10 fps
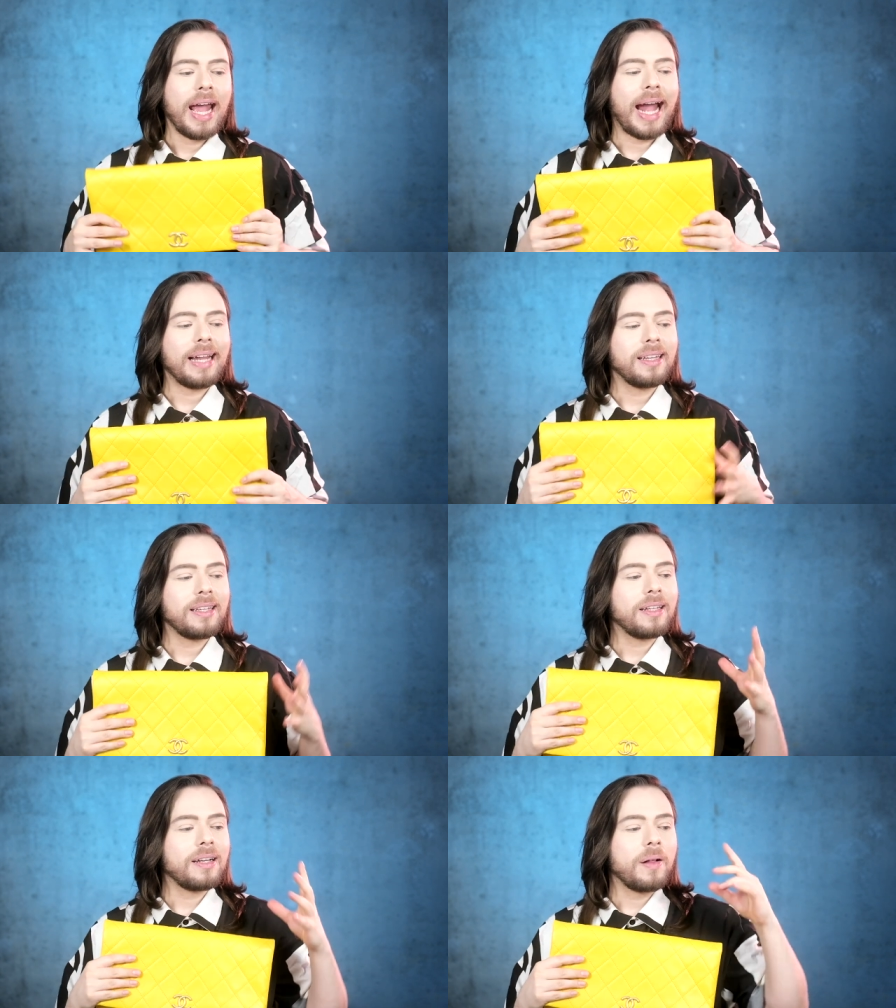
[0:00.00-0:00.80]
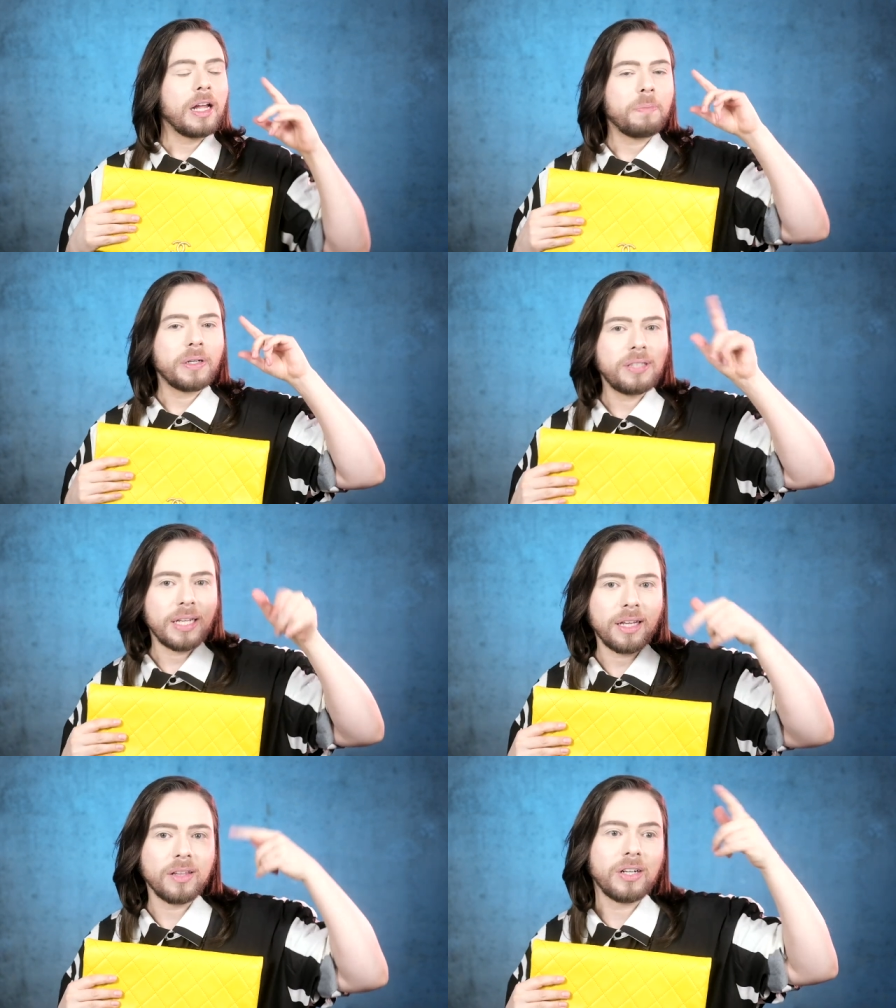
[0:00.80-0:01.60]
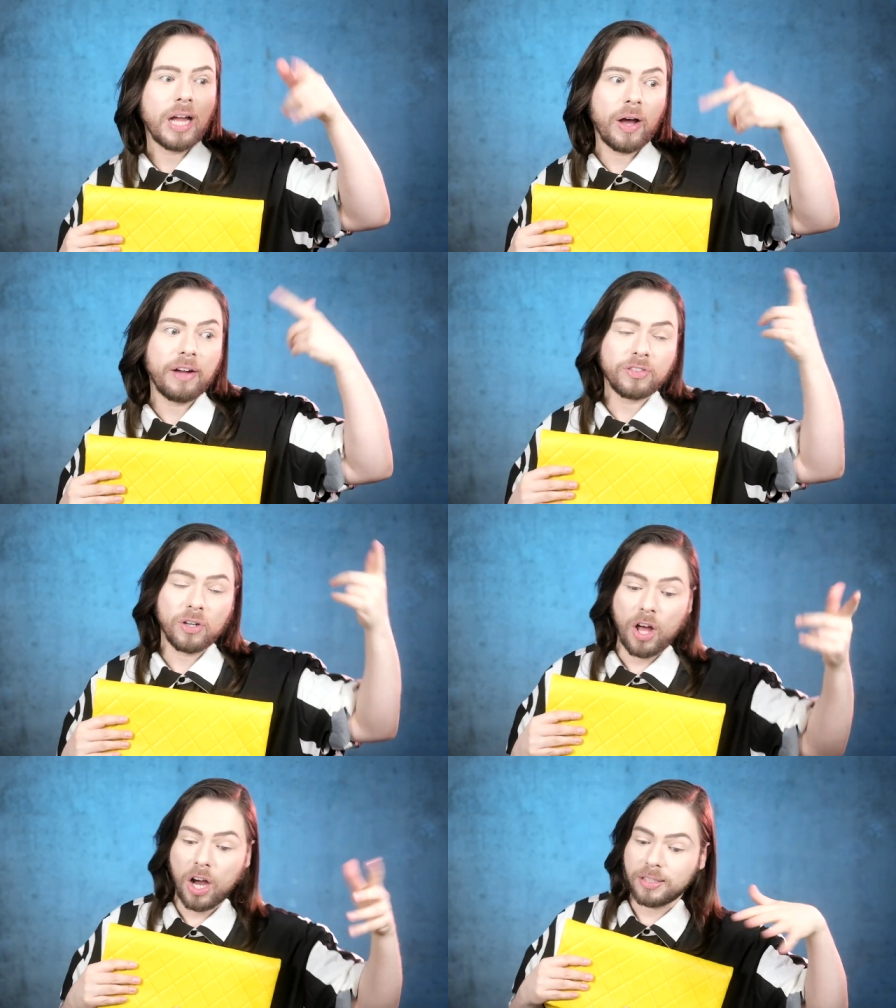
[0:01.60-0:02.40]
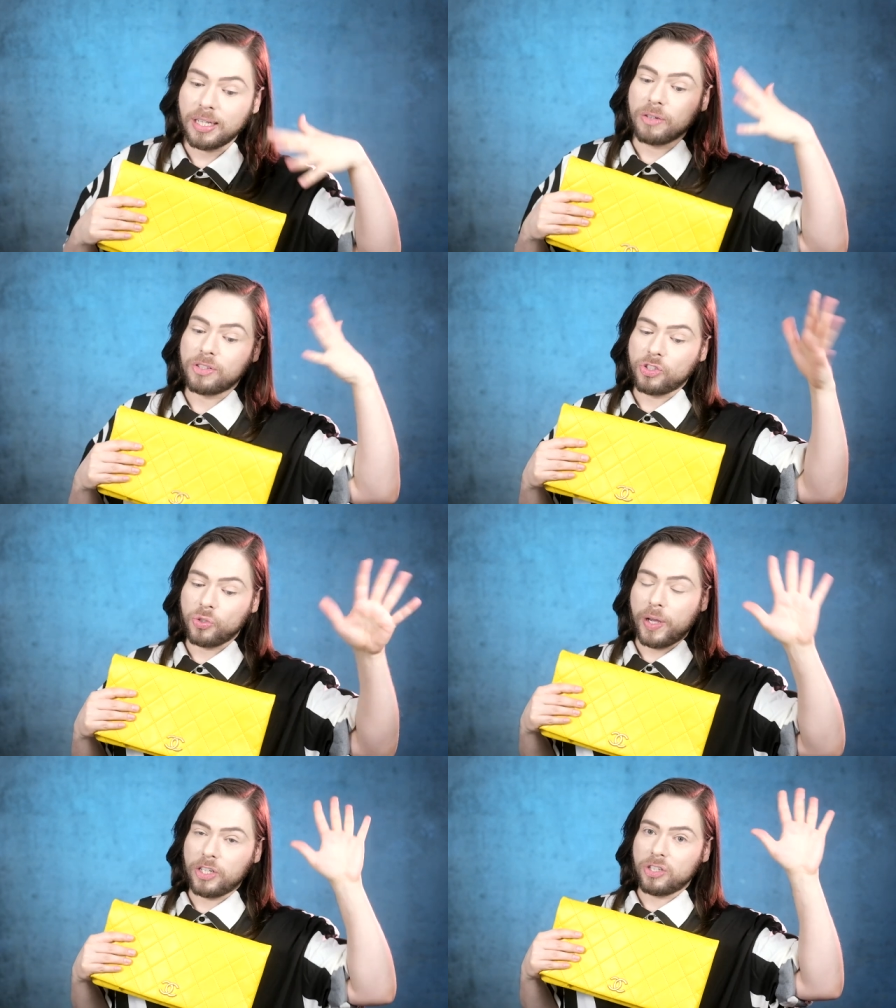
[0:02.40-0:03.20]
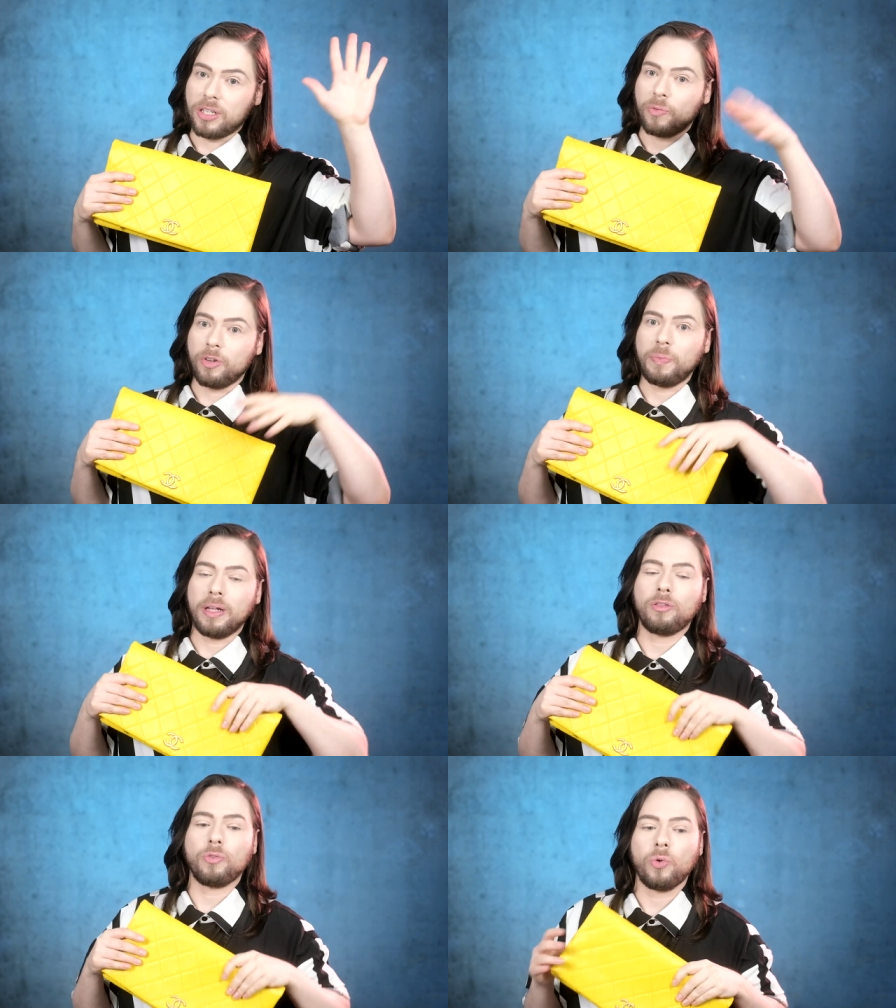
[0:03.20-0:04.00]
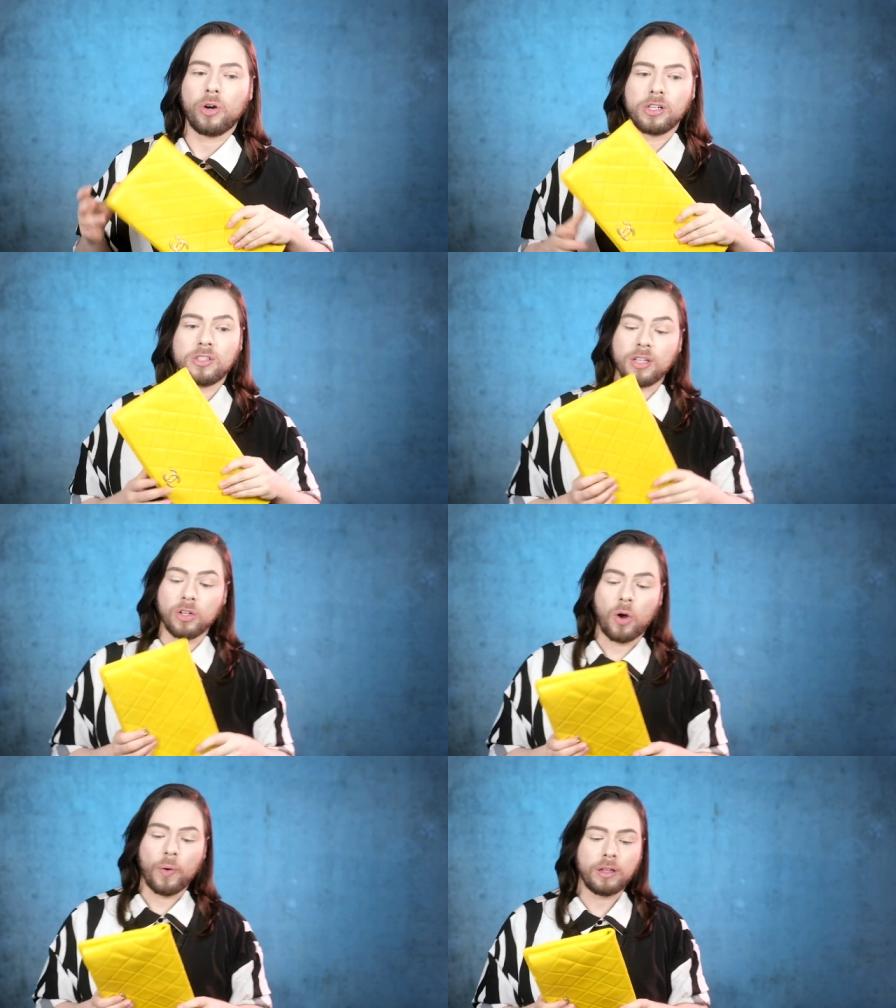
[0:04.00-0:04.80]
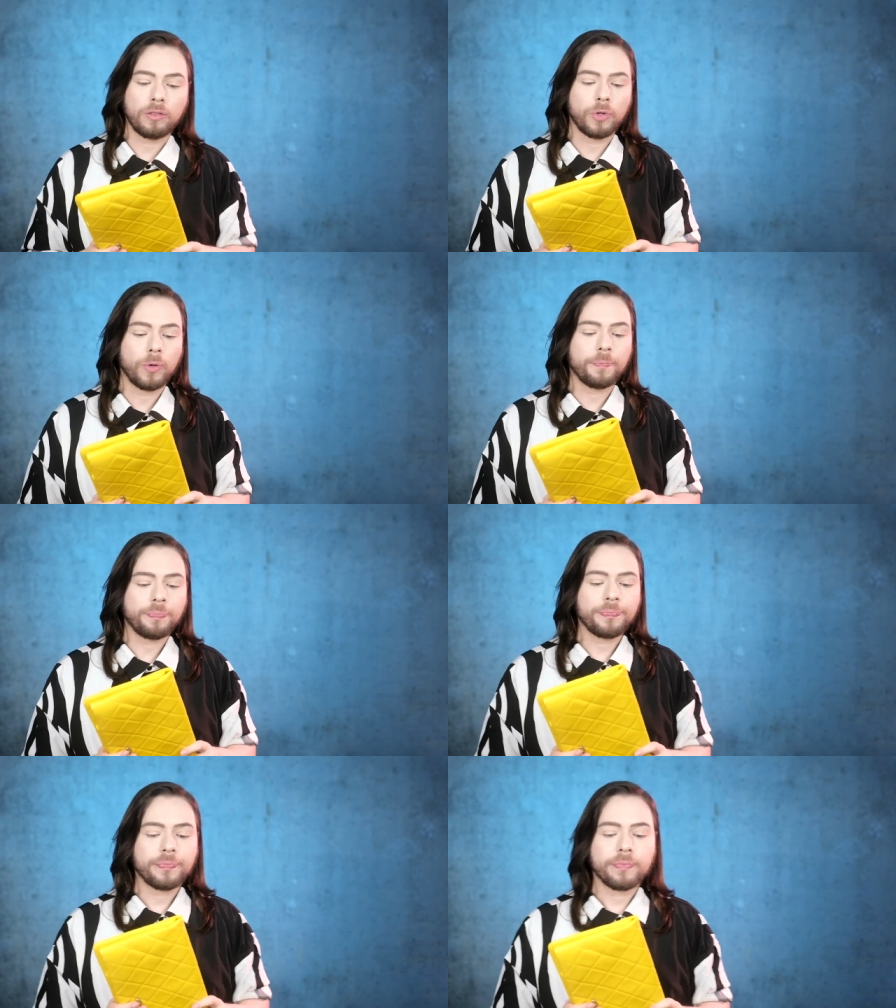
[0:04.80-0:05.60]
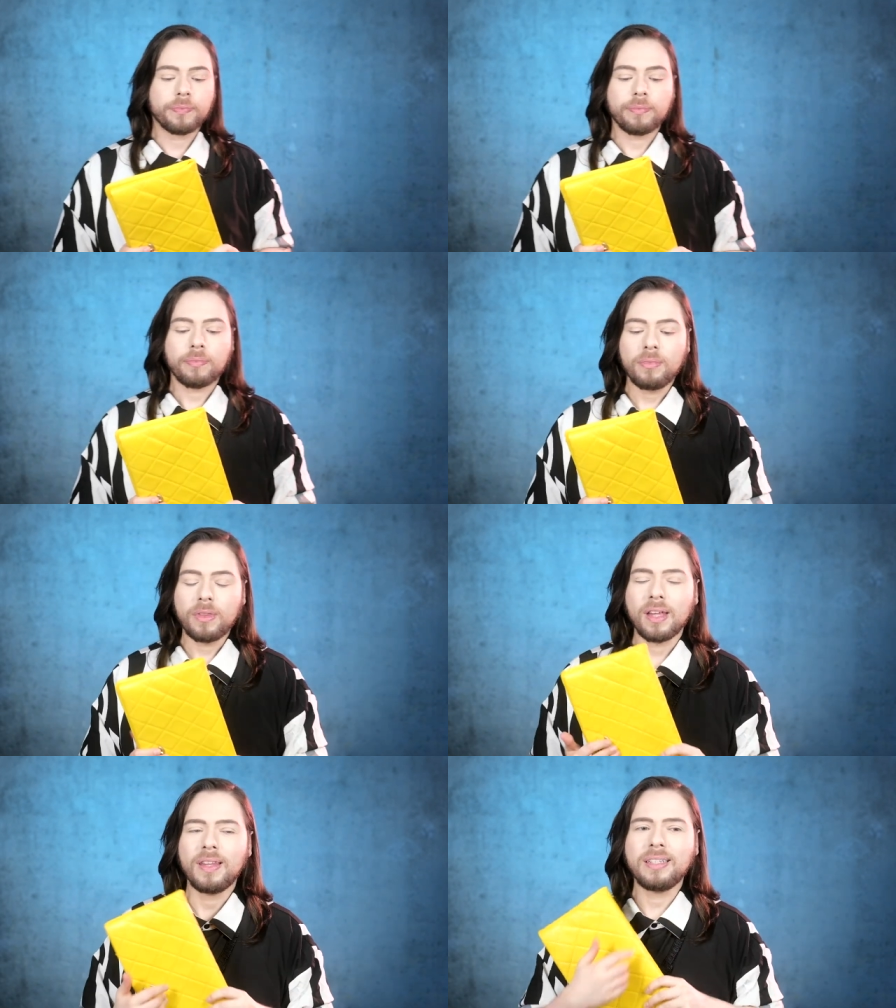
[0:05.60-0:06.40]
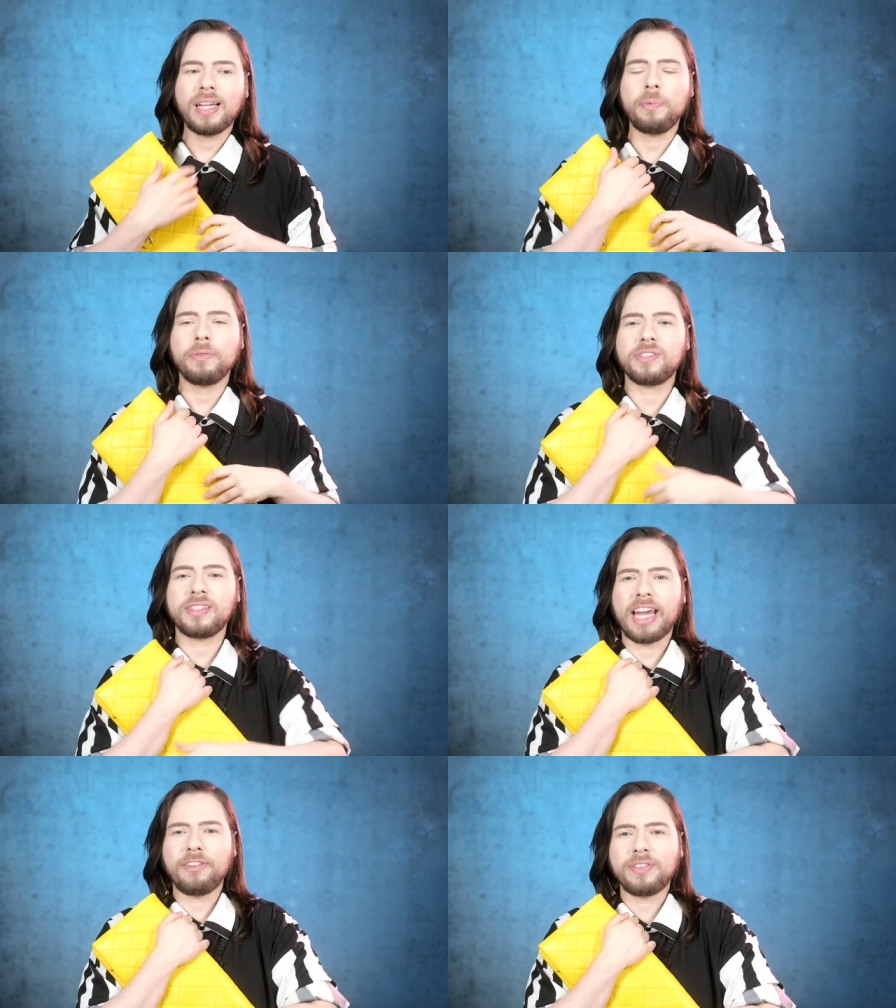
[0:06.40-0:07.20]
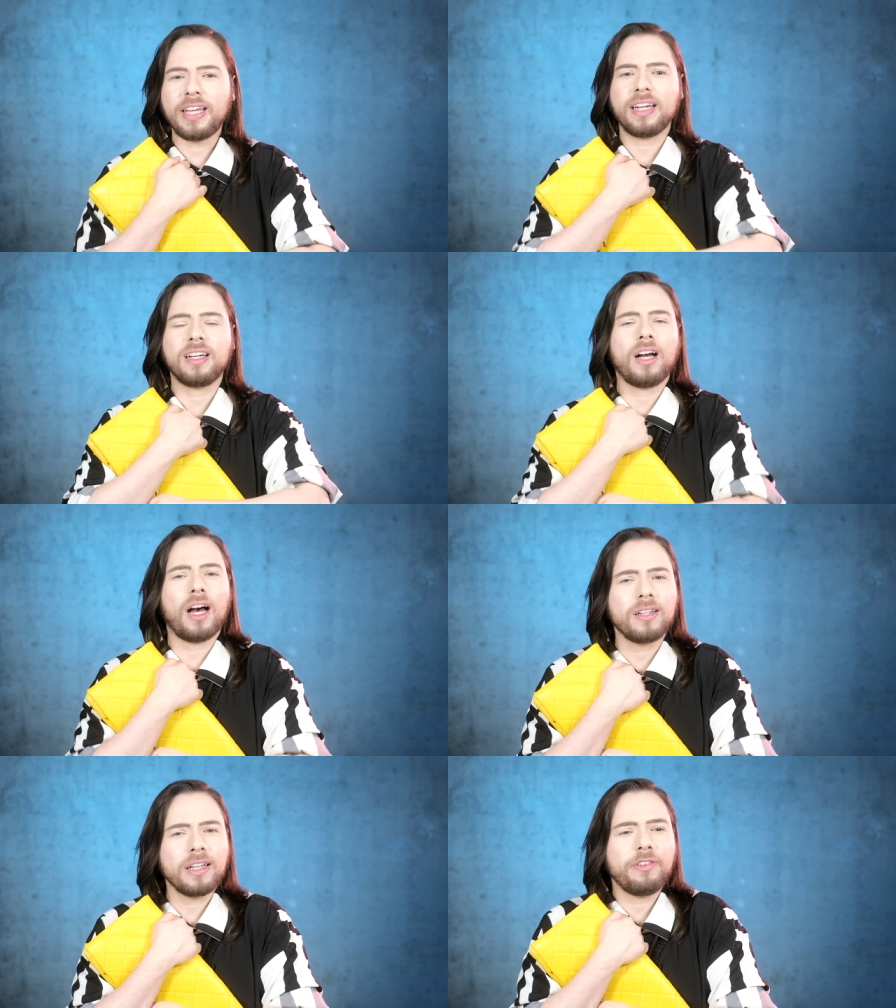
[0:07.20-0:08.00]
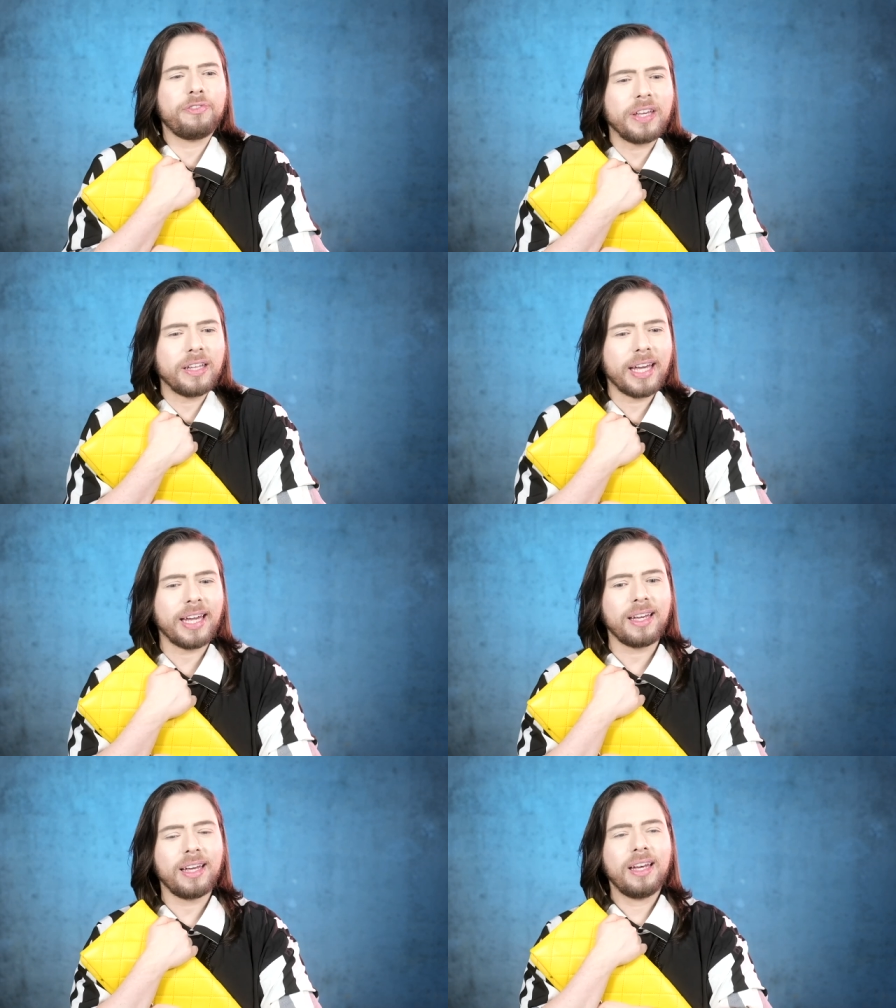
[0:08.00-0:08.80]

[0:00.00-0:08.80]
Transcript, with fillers: And in particular now after lockdown situation that we've been through or are still going through, that type of safety and cuddly feeling,